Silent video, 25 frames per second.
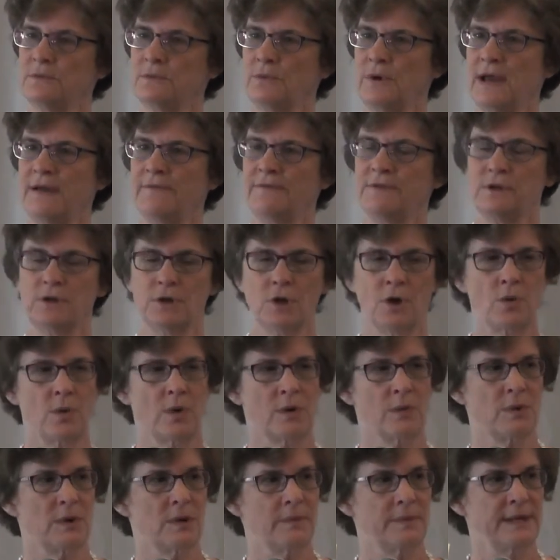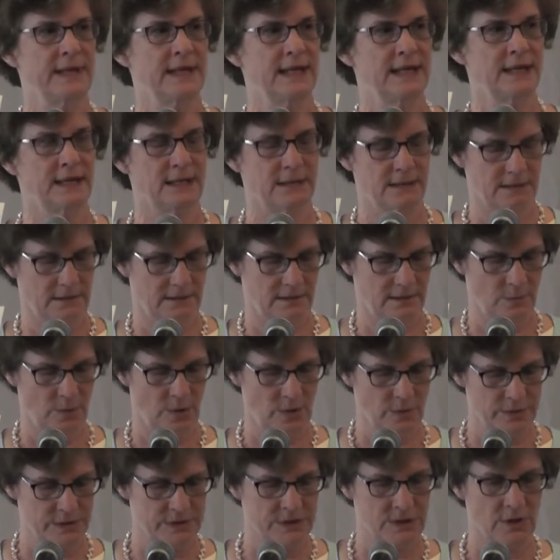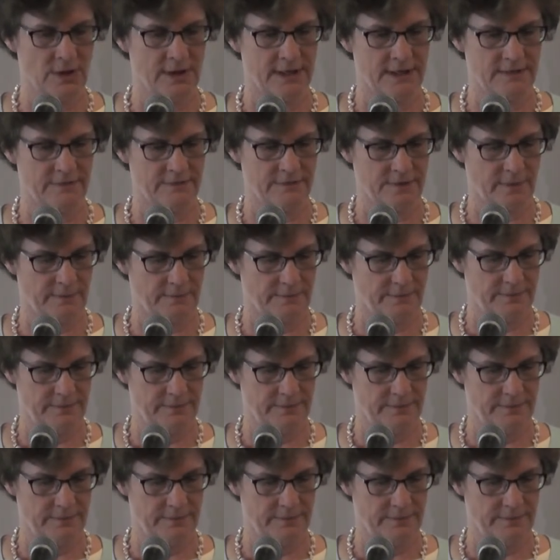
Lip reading: We have to know where we're starting from.